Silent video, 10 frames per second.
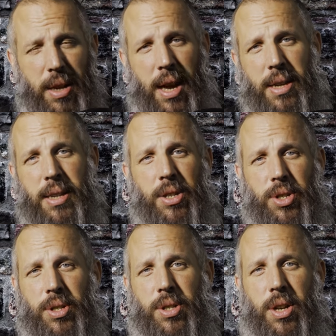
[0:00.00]
the
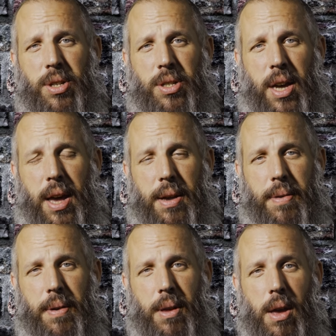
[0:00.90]
dietitian's going to say?
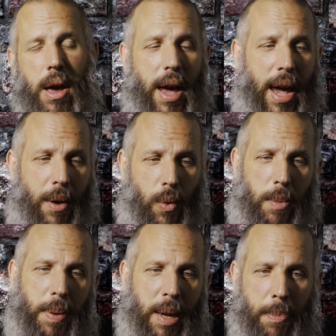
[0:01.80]
And
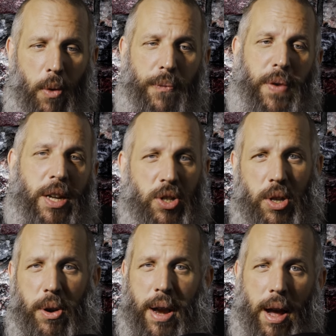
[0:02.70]
when people fix
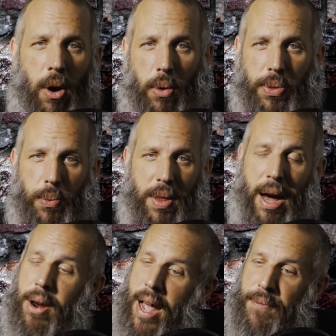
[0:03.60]
their health
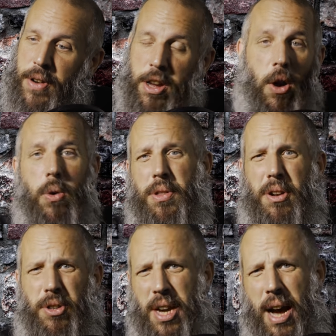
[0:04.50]
without having to go to
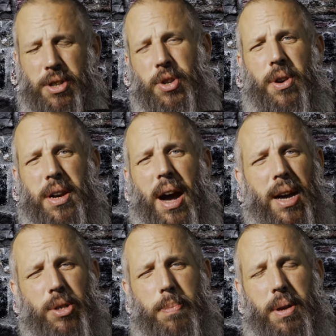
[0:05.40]
their doctor and
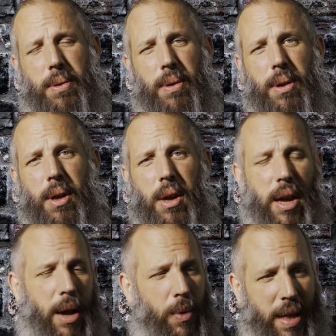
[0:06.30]
hospital
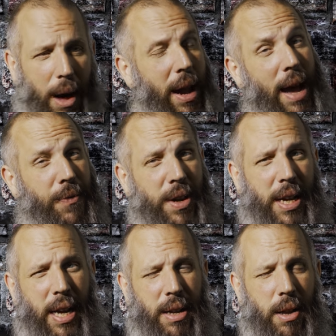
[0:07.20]
and without having
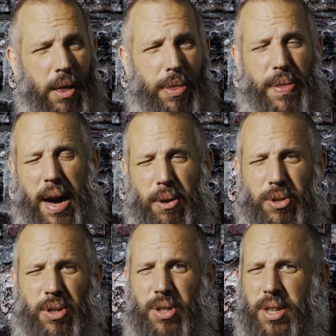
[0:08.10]
to get
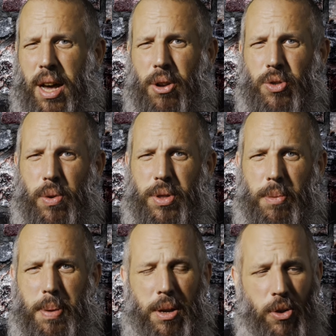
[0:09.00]
thousands of dollars
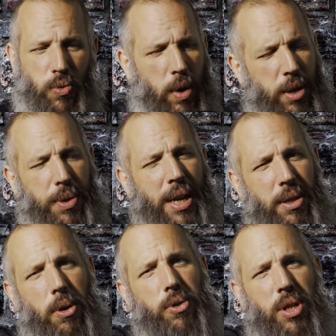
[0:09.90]
worth of pills, what do you
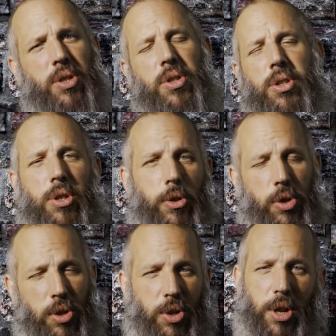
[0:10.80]
think those
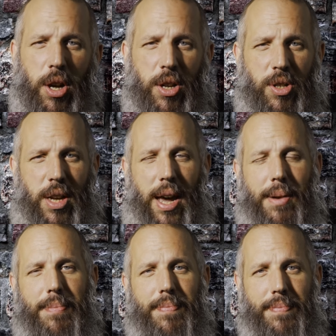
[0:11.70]
institutions are going to say?